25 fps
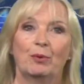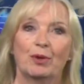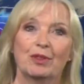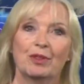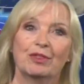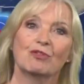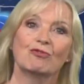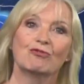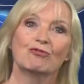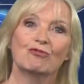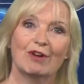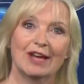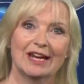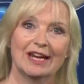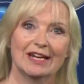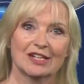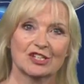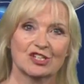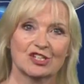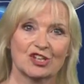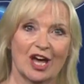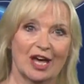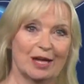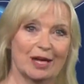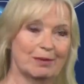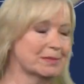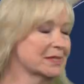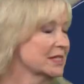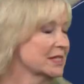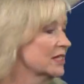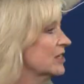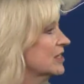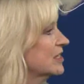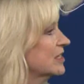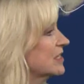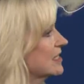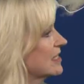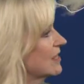with rain at times,
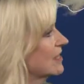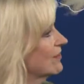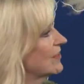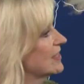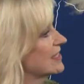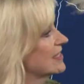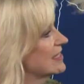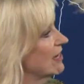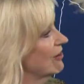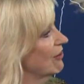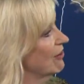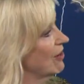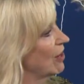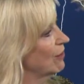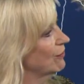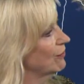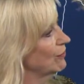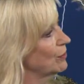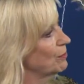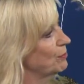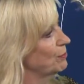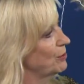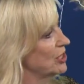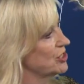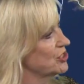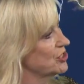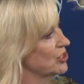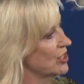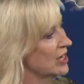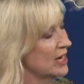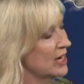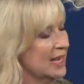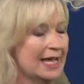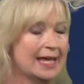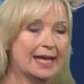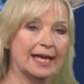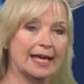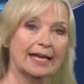courtesy of this area of low pressure